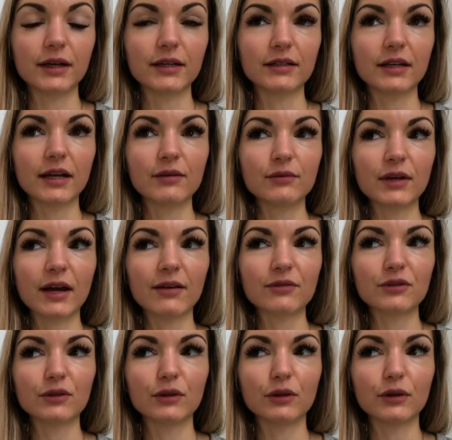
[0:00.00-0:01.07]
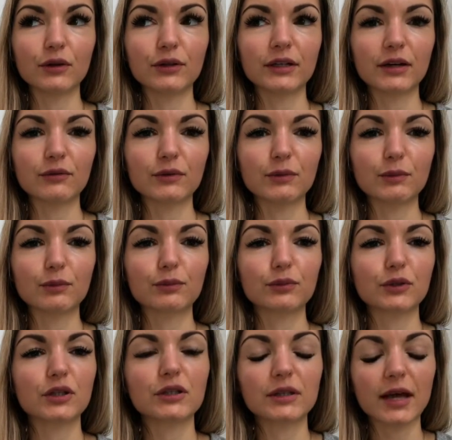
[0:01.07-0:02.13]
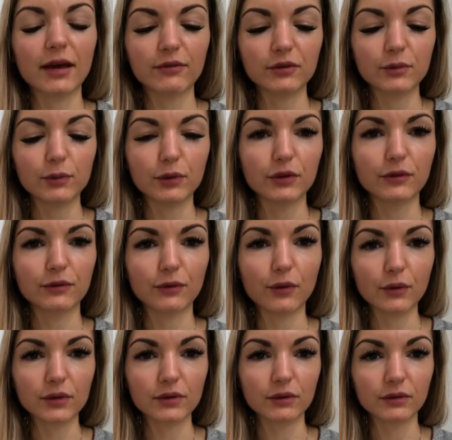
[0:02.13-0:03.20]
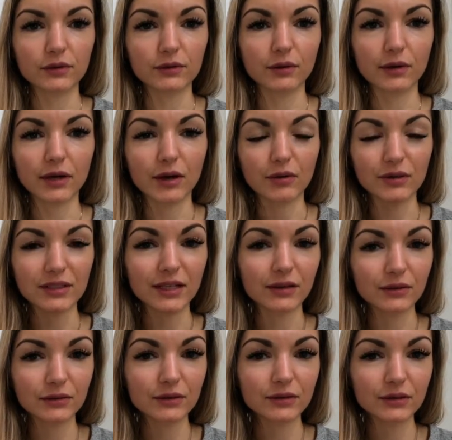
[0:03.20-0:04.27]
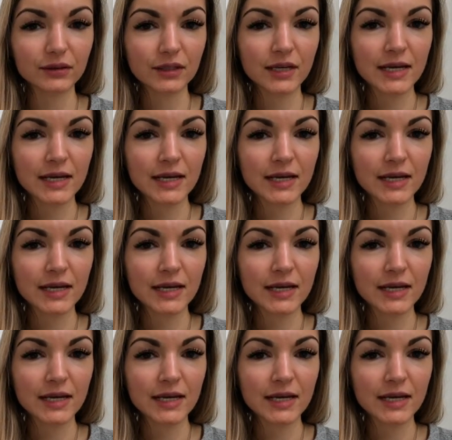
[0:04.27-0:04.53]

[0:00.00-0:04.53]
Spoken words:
And then we have to learn that we just have to put the focus also on ourselves